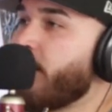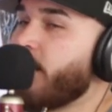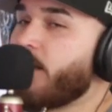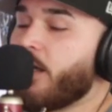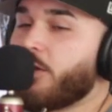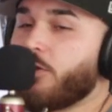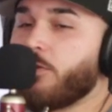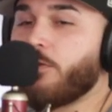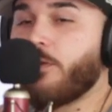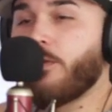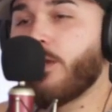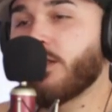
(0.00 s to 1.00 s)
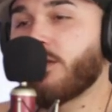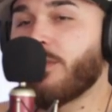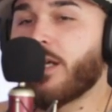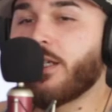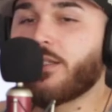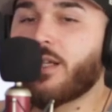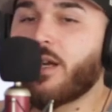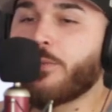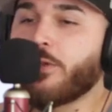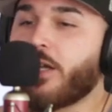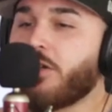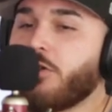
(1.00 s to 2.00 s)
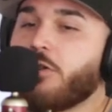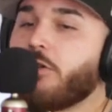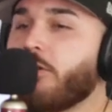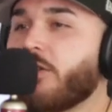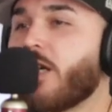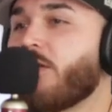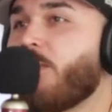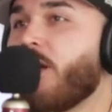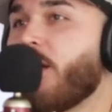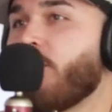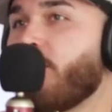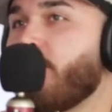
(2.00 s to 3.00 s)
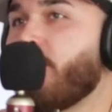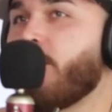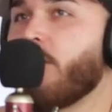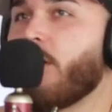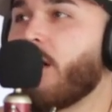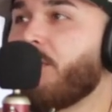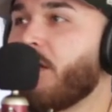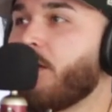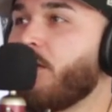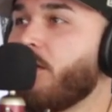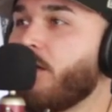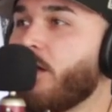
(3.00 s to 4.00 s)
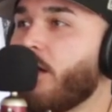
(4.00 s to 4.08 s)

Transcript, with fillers: it takes you this amount of time or like you're in your deathbed or you know what I mean?